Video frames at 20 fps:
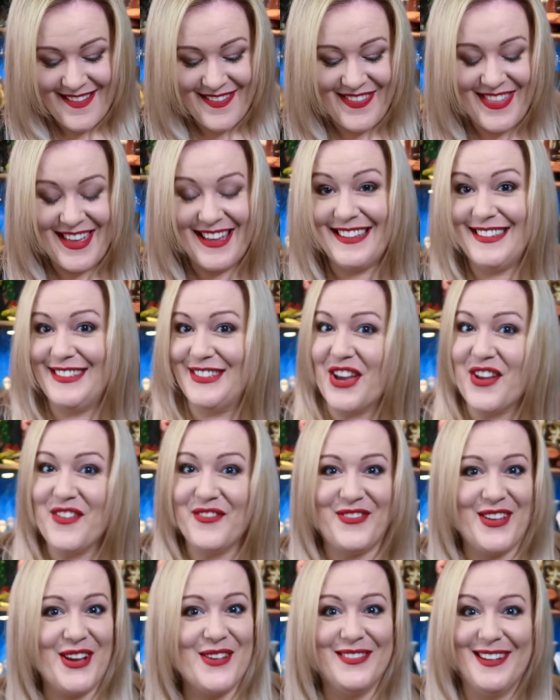This don't
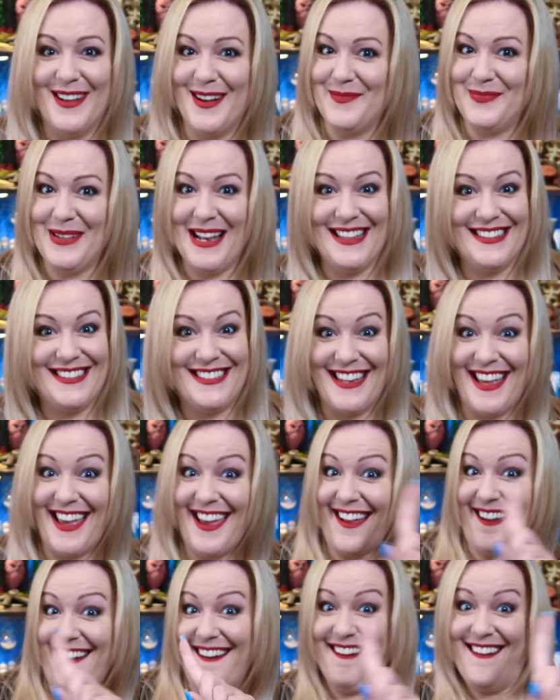feel like
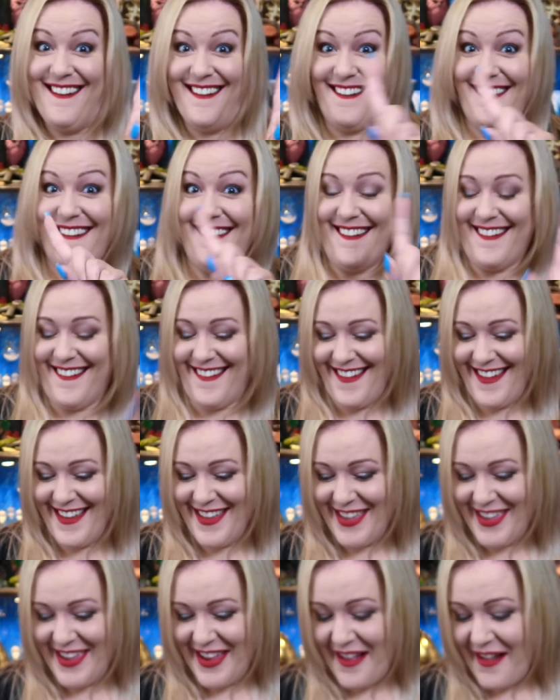plastic.
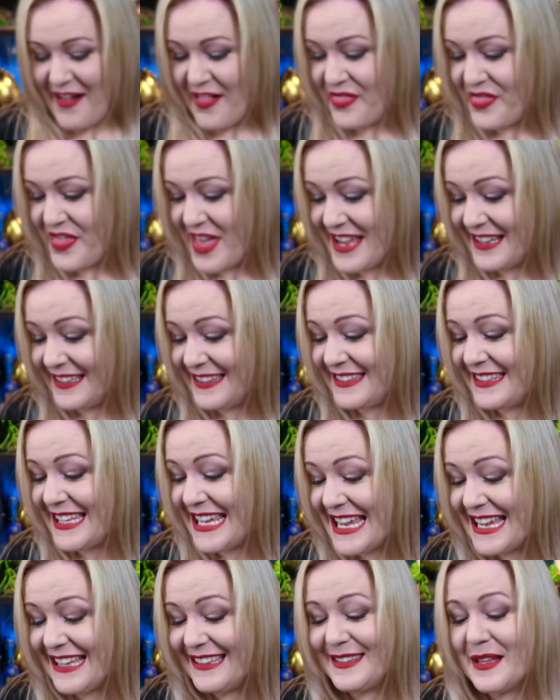This
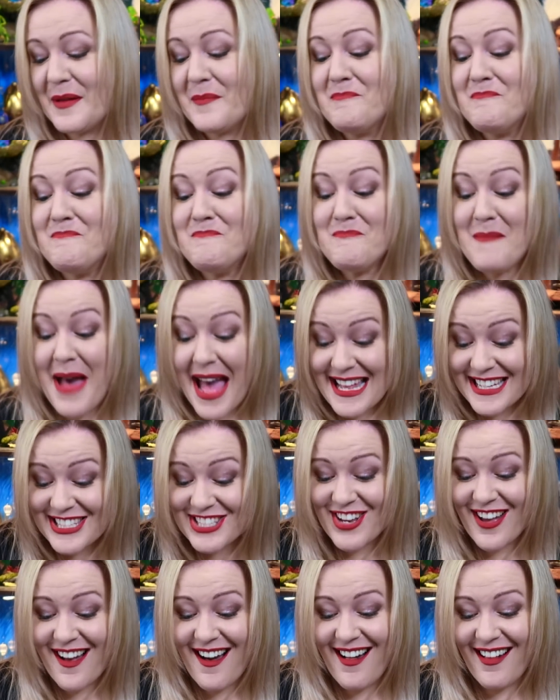is
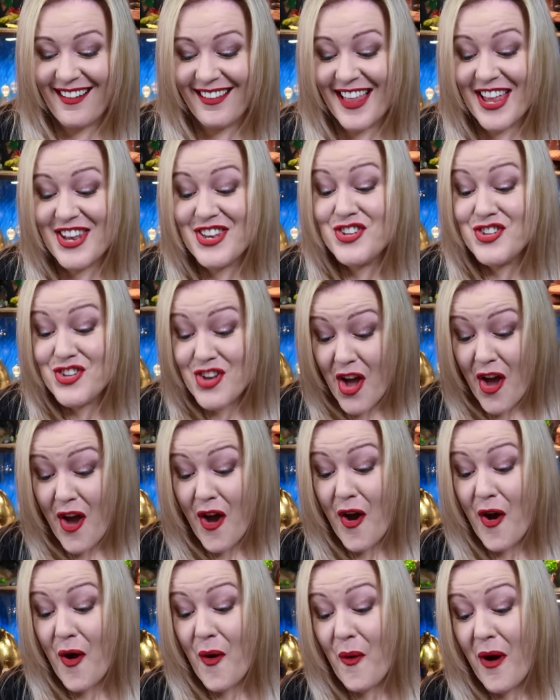metal.
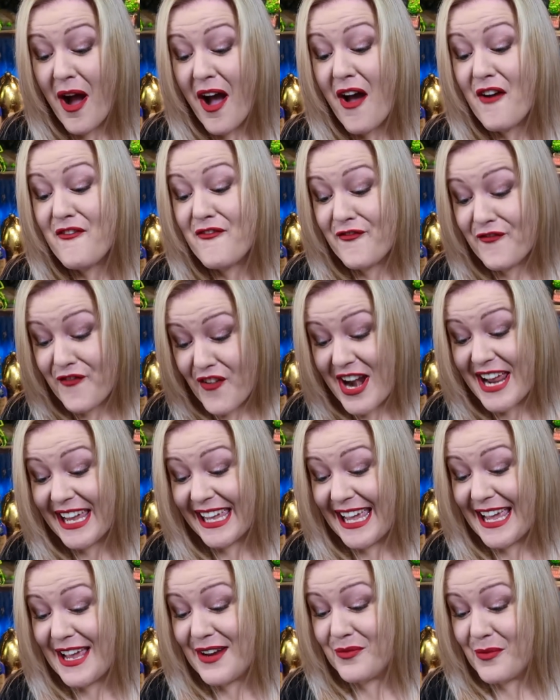No
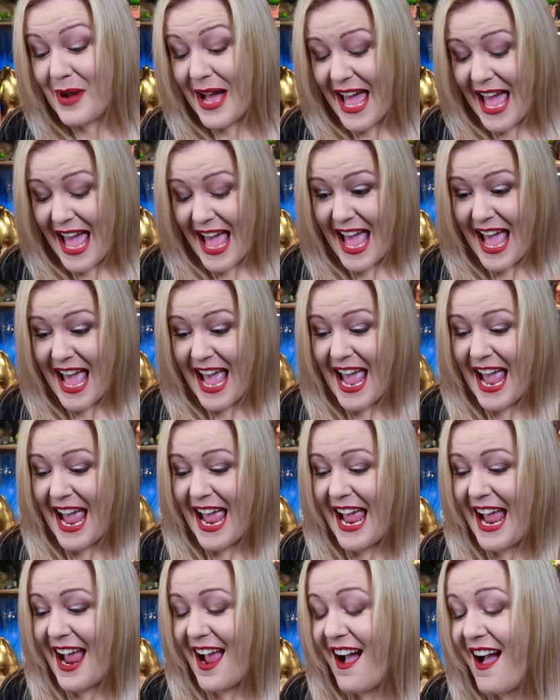friggin'
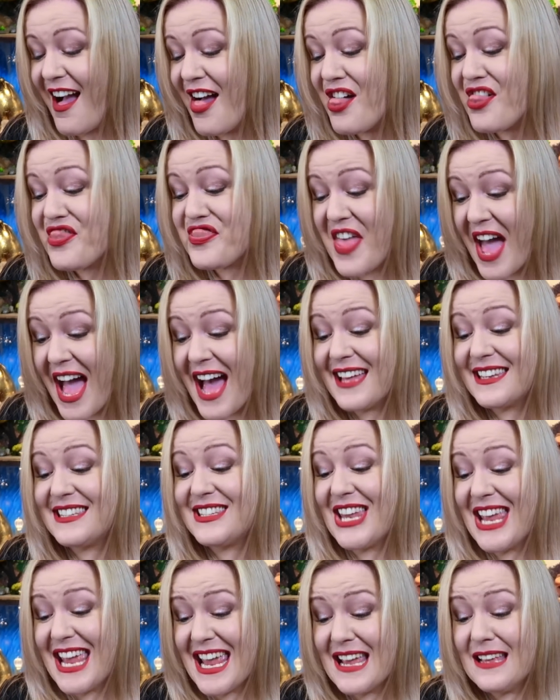way. That
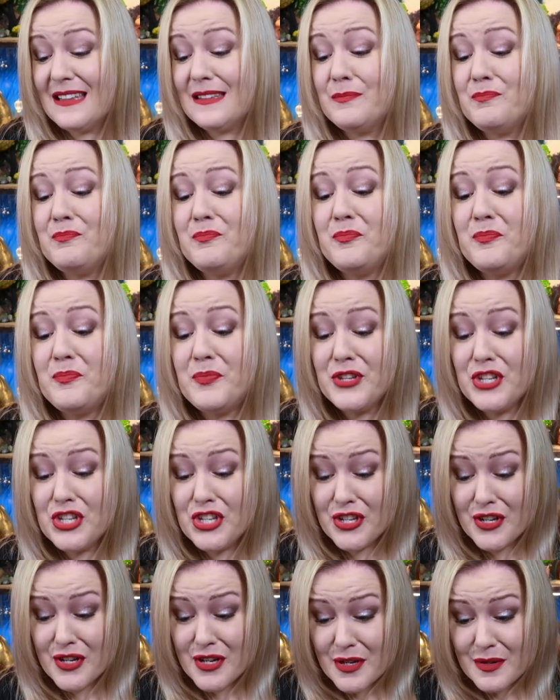is
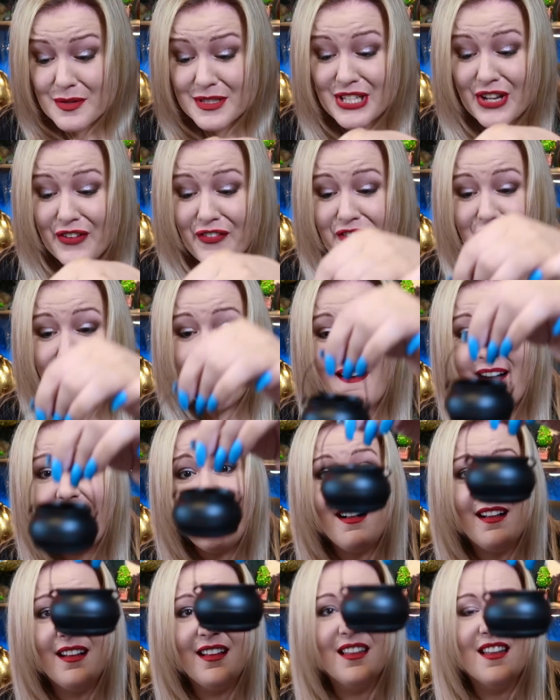
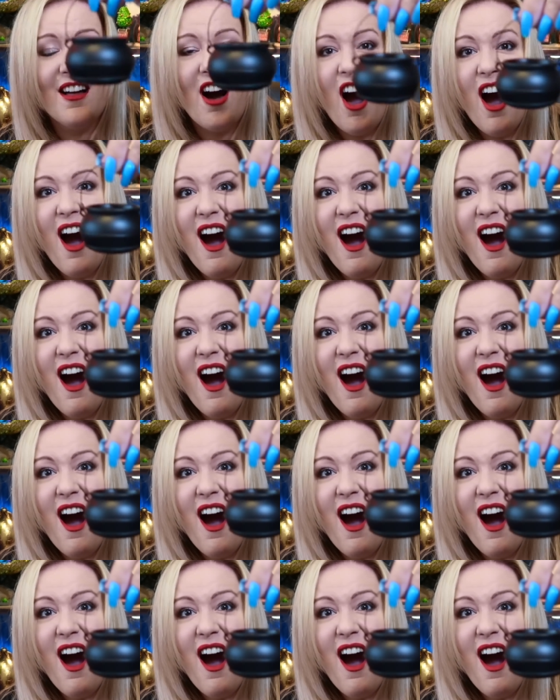beautiful.